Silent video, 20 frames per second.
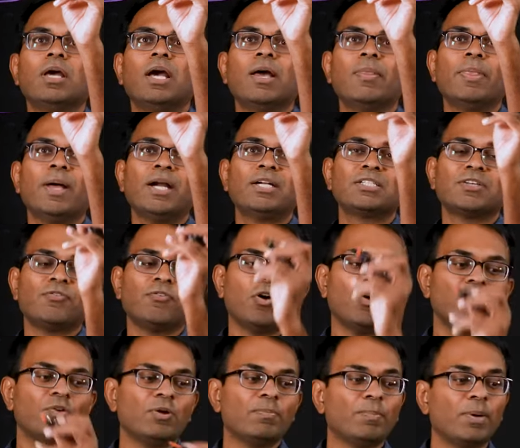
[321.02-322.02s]
and that's a
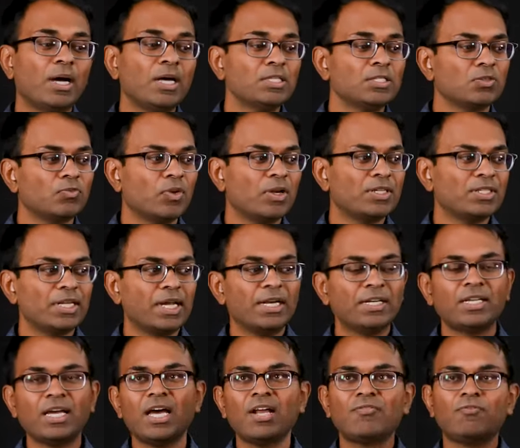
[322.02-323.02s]
forward pass once the
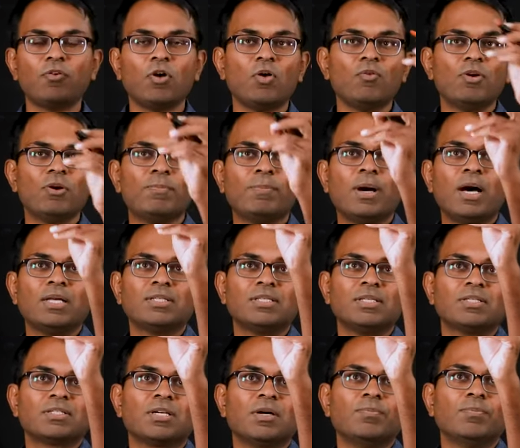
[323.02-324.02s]
entire forward pass
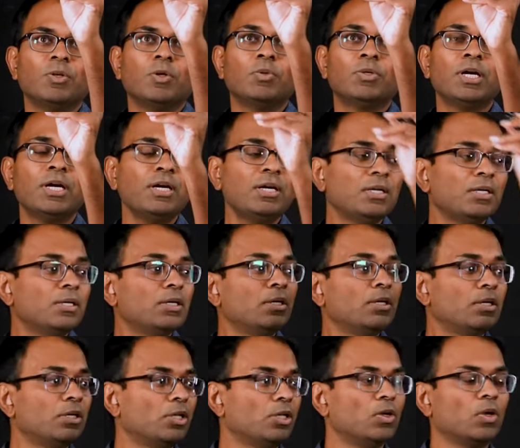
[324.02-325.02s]
is computed
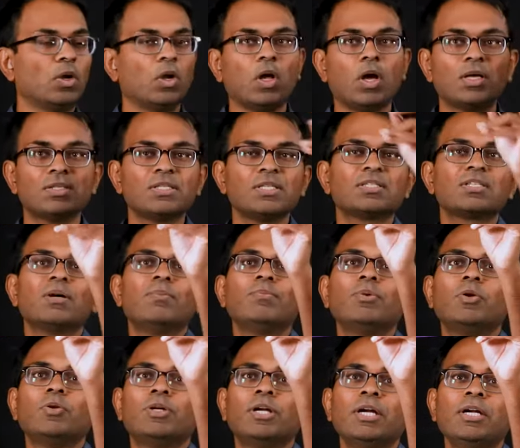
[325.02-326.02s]
your loss is
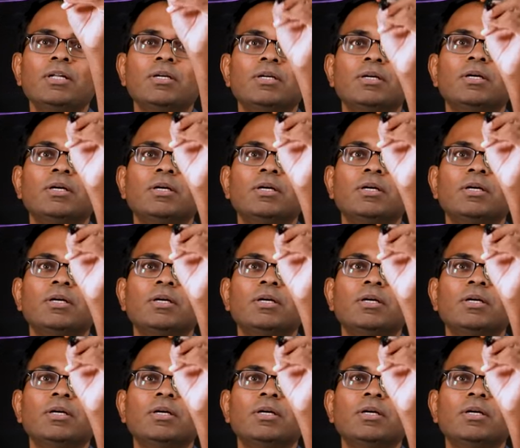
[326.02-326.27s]
computed